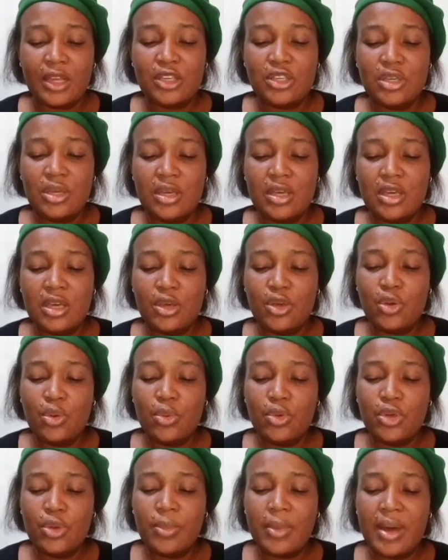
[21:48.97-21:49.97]

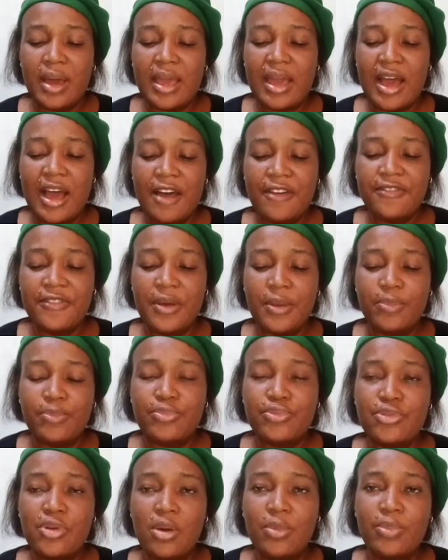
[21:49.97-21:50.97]
you might have a
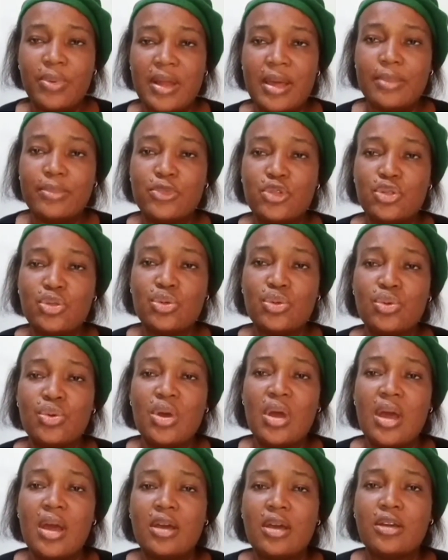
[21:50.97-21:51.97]
problem too
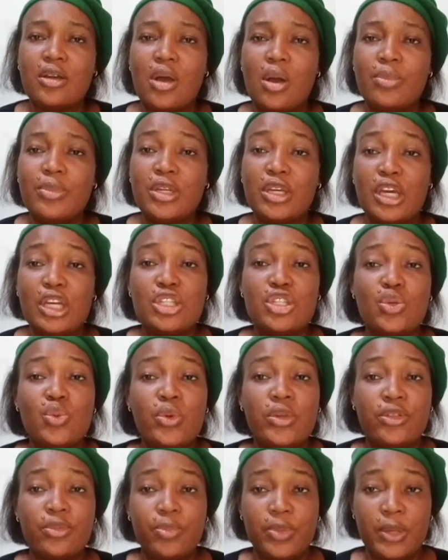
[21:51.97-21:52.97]
communicating
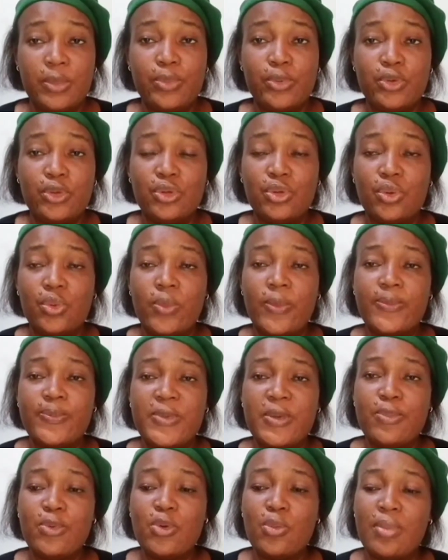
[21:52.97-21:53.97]
with people.
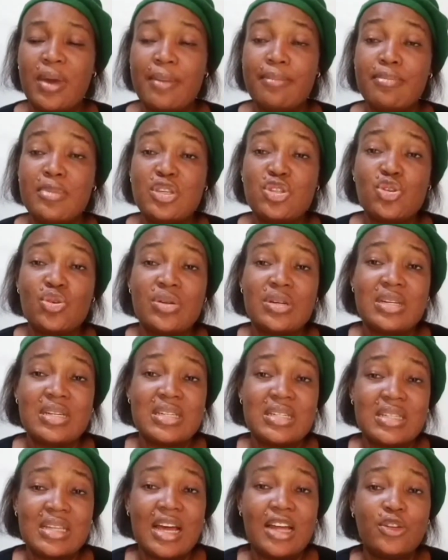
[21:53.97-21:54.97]
People might
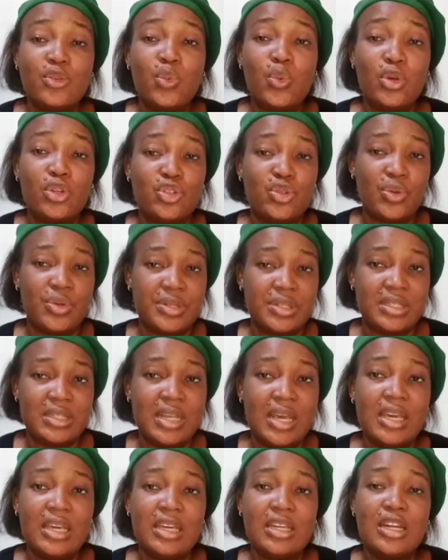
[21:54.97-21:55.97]
misunderstand what you're
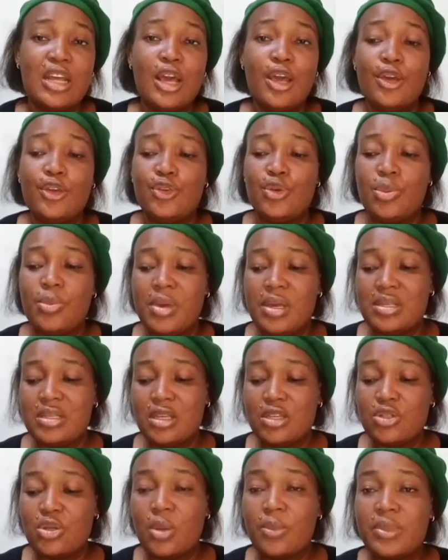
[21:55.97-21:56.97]
saying. You may
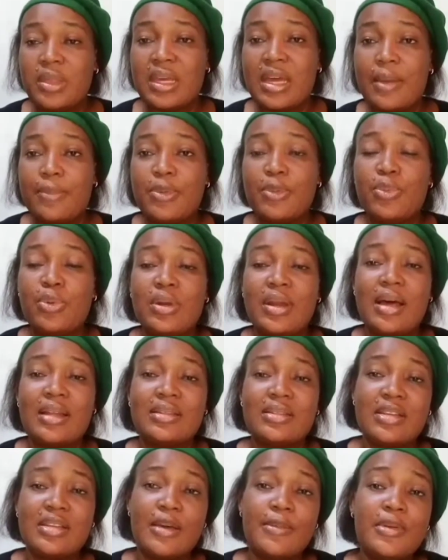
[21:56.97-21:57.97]
say something and people are
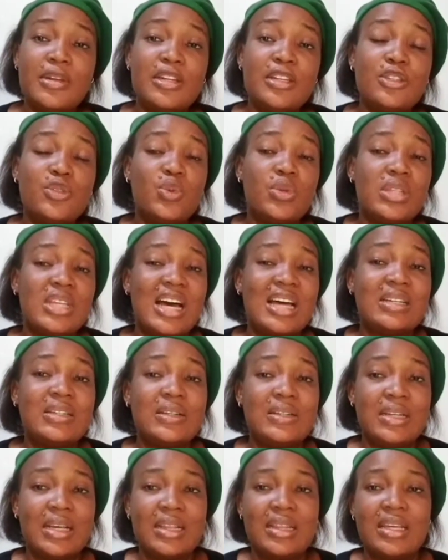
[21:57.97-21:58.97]
terming it with
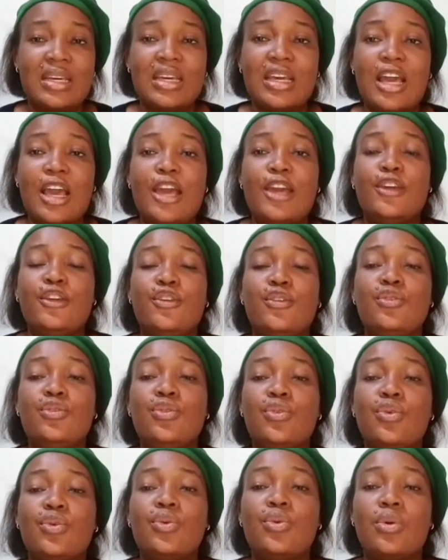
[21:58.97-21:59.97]
another thing.
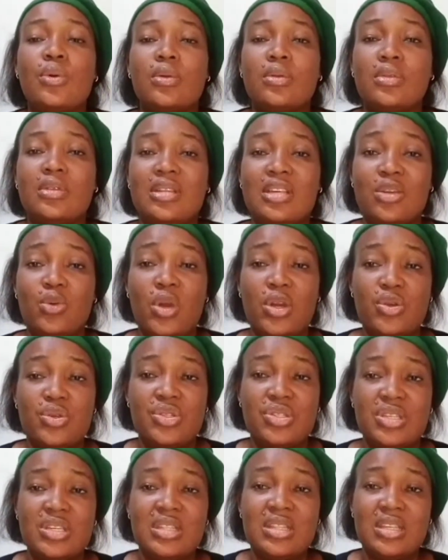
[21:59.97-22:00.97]
When you
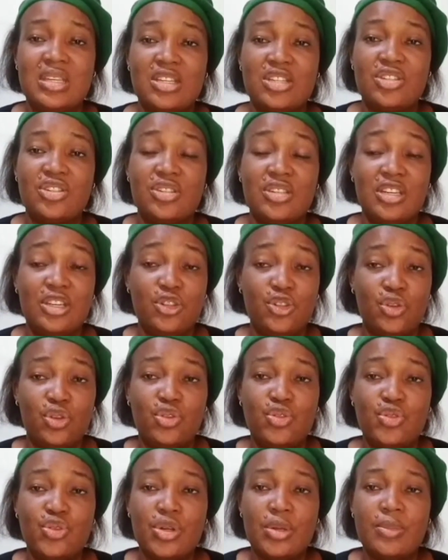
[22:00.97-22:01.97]
see this in your
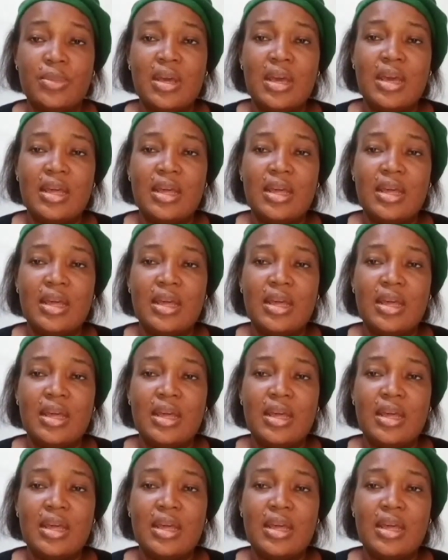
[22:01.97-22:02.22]
dream,